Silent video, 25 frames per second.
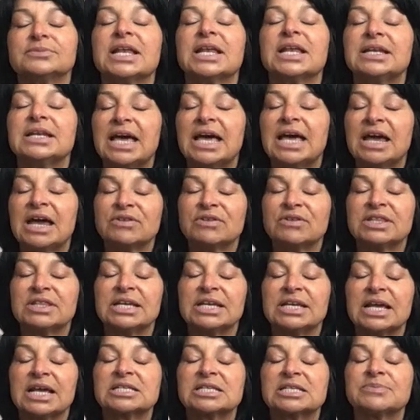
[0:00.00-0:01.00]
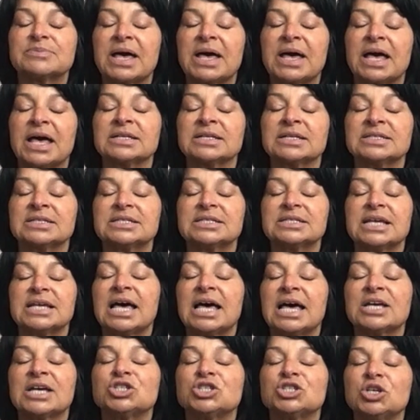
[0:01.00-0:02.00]
Let everything expand.
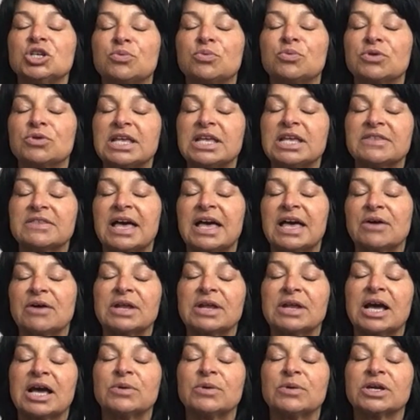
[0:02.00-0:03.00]
As you breathe out now,